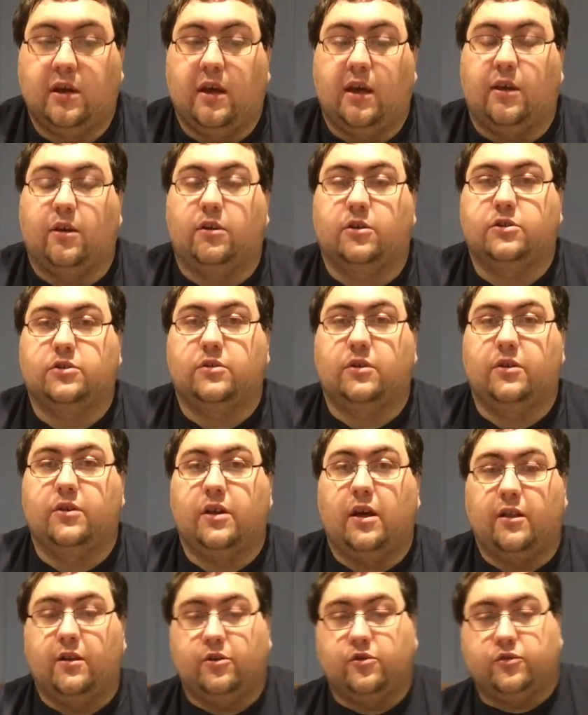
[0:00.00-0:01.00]
And also
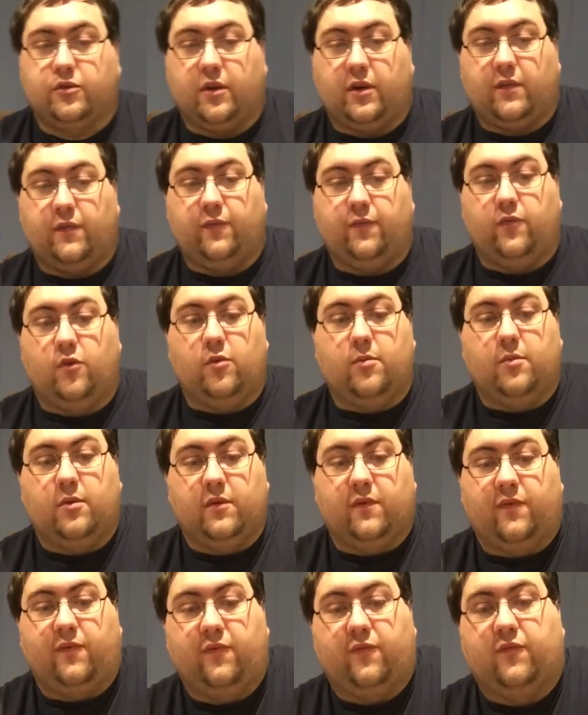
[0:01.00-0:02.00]
another trade:
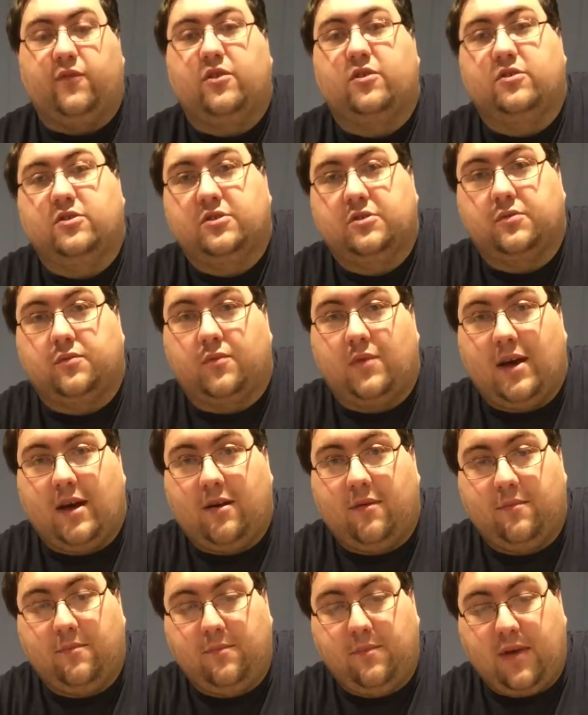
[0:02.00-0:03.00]
former
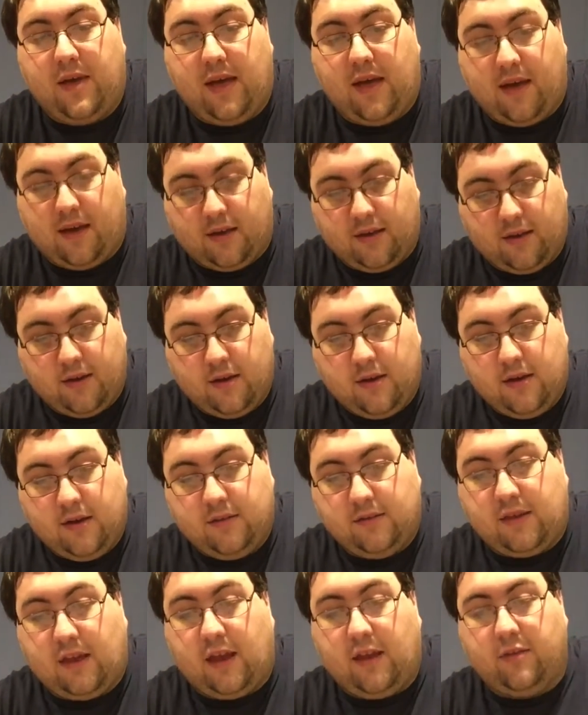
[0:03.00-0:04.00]
first-round pick
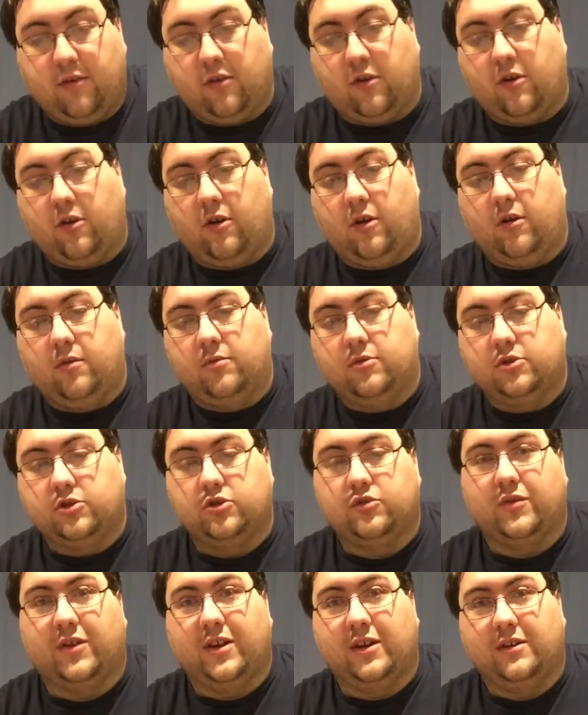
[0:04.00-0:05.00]
Taylor Hall was
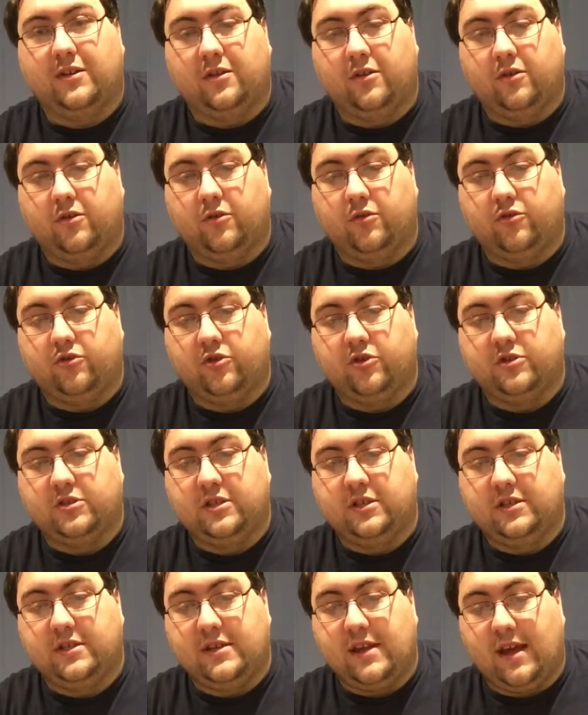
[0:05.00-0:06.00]
traded to the New Jersey
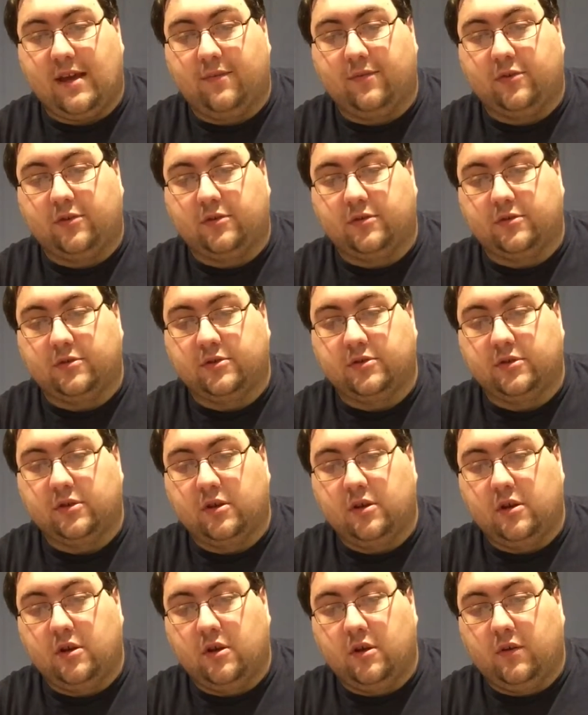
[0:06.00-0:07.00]
Devils
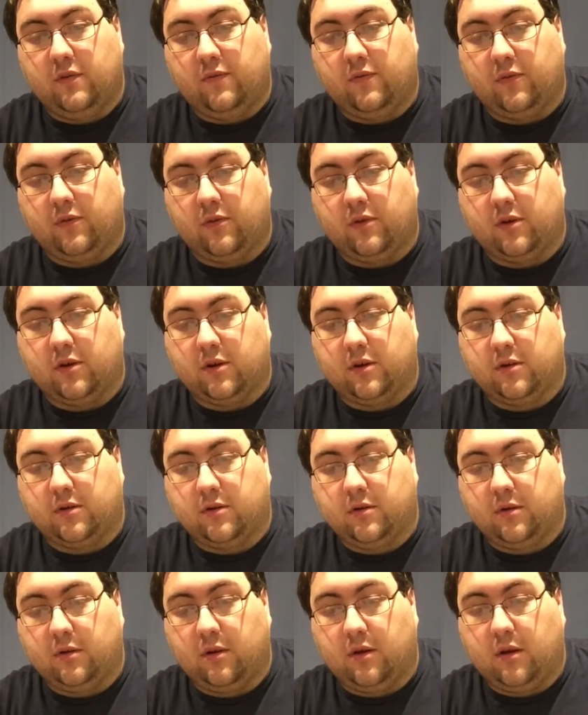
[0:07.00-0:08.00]

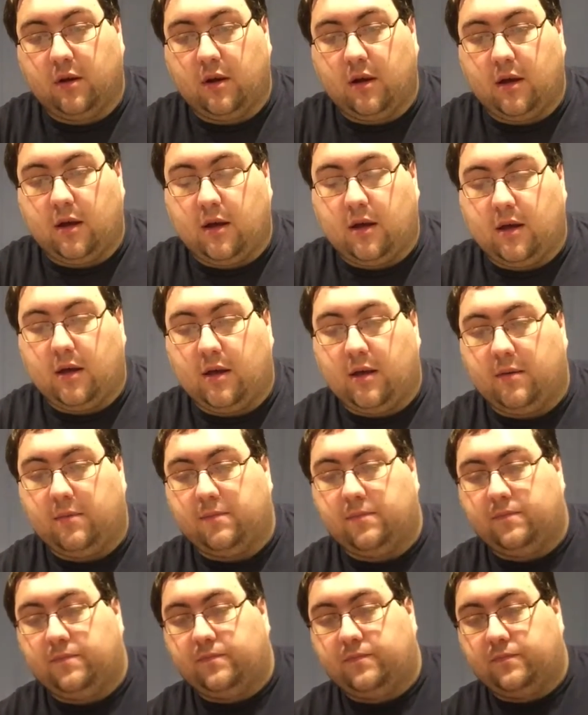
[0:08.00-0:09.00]
for
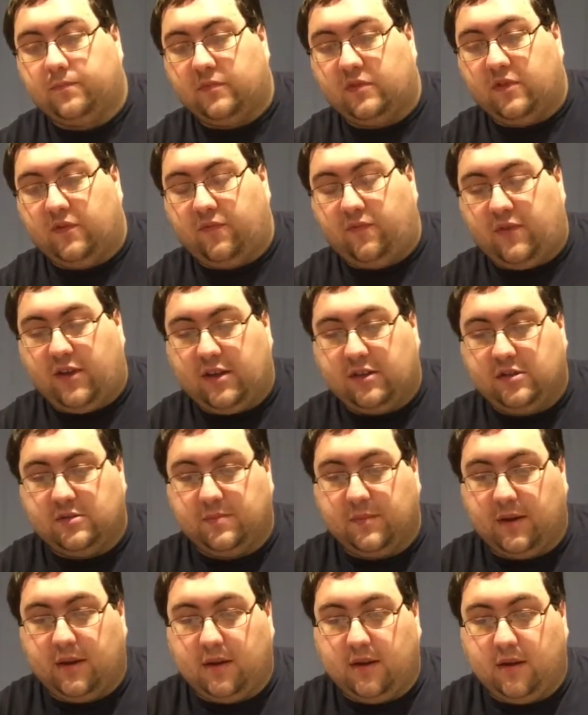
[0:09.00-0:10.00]

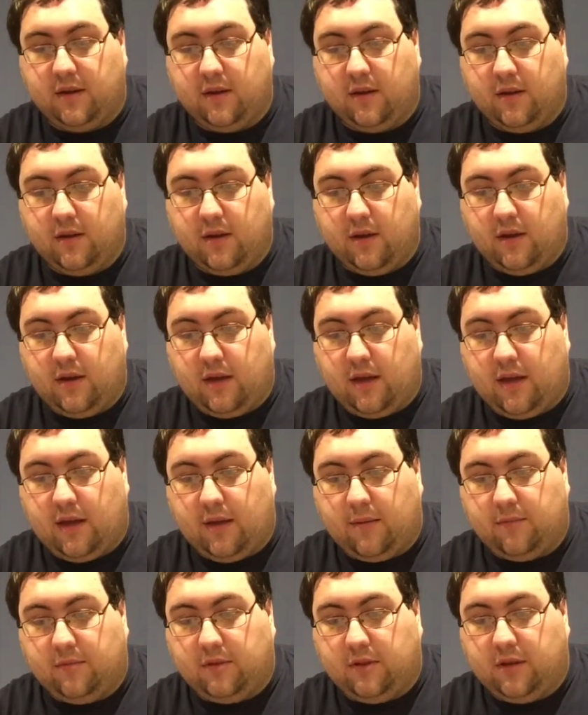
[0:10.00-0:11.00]
defenseman
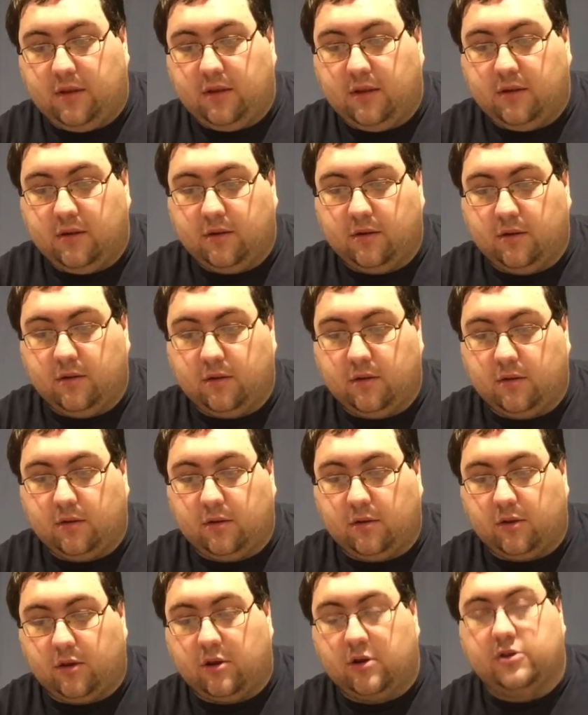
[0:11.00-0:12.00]
Hamley
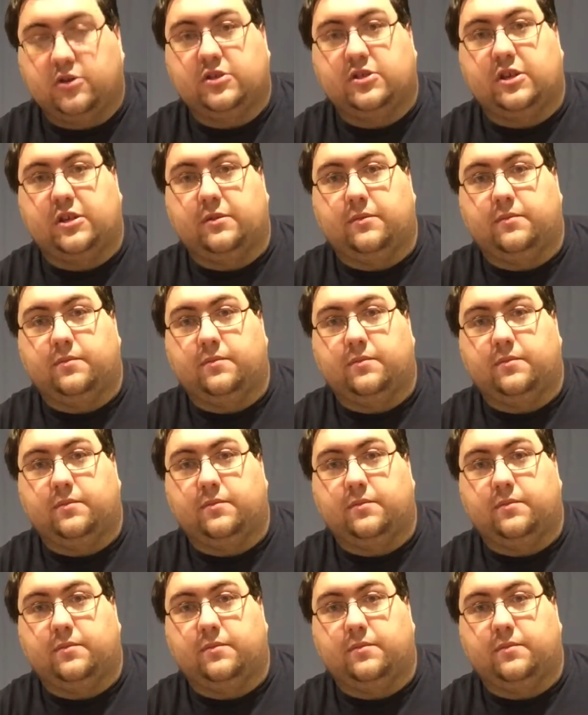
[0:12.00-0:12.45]
Larson.